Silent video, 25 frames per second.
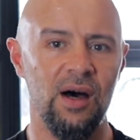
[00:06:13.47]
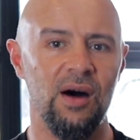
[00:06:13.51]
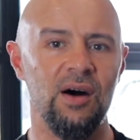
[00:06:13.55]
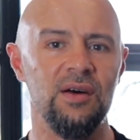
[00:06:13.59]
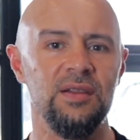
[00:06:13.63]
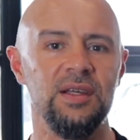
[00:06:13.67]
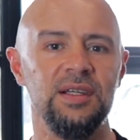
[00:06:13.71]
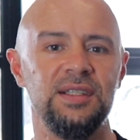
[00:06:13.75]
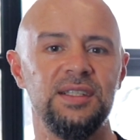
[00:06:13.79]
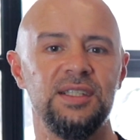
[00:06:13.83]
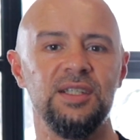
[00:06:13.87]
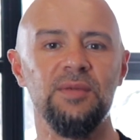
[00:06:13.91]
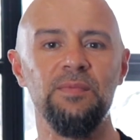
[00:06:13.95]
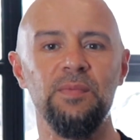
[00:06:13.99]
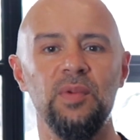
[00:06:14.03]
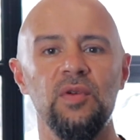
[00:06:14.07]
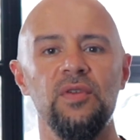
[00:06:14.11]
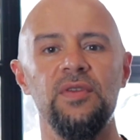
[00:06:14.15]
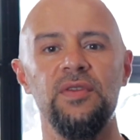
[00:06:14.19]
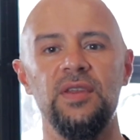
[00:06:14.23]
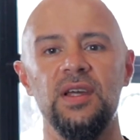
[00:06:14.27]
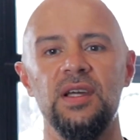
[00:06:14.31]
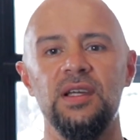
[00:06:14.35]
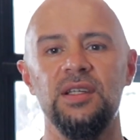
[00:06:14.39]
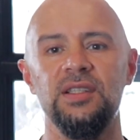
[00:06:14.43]
Are there simple
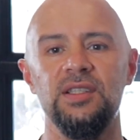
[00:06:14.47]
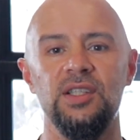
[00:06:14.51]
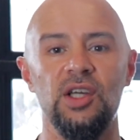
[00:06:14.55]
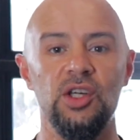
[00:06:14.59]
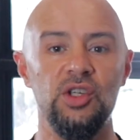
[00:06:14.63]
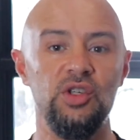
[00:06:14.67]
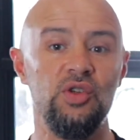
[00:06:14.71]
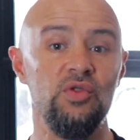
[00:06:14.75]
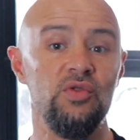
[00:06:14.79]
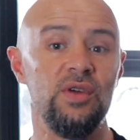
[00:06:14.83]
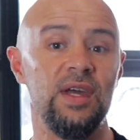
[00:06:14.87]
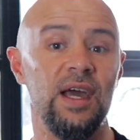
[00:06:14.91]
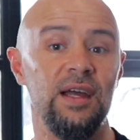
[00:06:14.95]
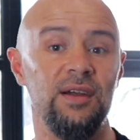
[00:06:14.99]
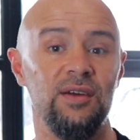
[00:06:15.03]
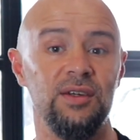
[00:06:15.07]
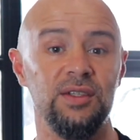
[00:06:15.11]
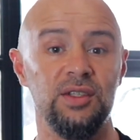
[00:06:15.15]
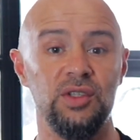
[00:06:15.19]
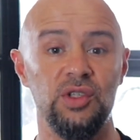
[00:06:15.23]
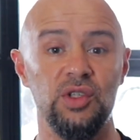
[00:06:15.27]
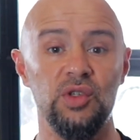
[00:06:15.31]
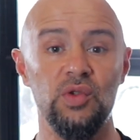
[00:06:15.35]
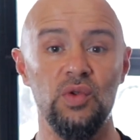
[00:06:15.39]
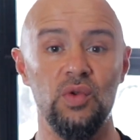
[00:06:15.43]
things you
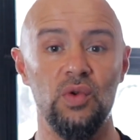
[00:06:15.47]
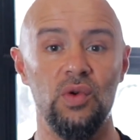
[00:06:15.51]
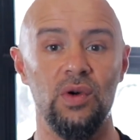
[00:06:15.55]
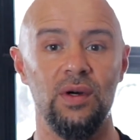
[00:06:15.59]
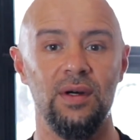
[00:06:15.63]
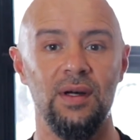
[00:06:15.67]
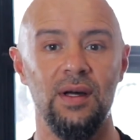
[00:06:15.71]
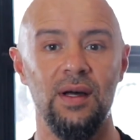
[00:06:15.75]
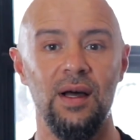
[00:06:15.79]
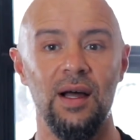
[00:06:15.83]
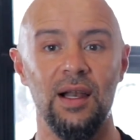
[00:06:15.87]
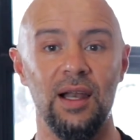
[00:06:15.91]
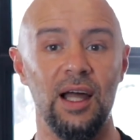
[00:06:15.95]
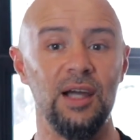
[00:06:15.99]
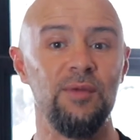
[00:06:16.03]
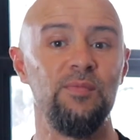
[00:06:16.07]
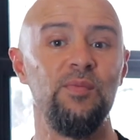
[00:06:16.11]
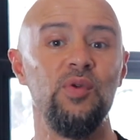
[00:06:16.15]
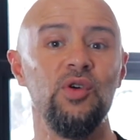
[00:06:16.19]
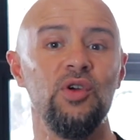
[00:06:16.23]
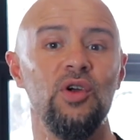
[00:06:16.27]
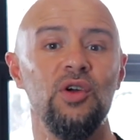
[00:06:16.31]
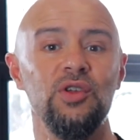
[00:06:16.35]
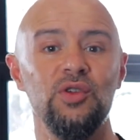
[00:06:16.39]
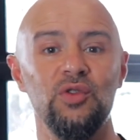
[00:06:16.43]
cannot do,
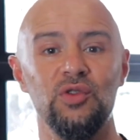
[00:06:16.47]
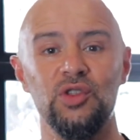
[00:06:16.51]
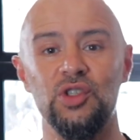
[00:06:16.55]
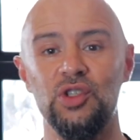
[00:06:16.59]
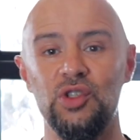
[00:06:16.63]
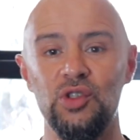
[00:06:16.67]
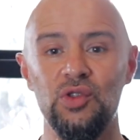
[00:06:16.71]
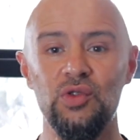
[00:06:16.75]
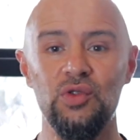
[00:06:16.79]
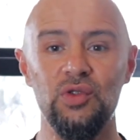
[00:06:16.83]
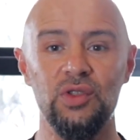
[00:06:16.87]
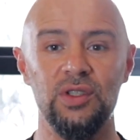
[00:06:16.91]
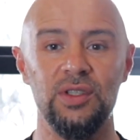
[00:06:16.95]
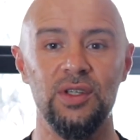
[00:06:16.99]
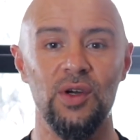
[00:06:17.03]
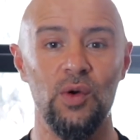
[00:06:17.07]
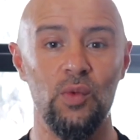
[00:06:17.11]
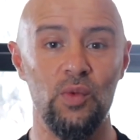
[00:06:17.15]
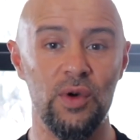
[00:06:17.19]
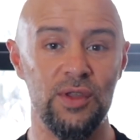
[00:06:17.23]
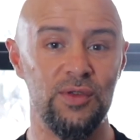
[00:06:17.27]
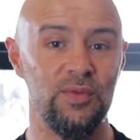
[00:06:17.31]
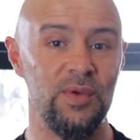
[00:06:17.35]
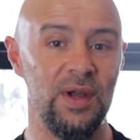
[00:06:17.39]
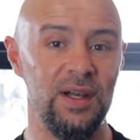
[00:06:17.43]
like put on your shoes
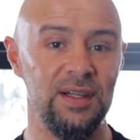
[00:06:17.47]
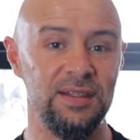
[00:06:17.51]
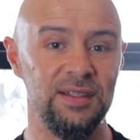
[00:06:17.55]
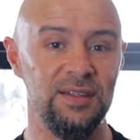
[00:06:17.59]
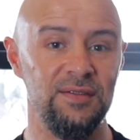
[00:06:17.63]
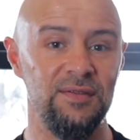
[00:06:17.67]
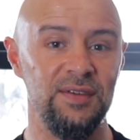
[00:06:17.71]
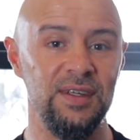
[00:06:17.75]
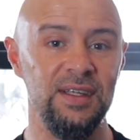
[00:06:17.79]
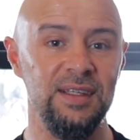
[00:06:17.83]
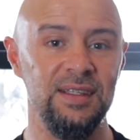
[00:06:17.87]
with relative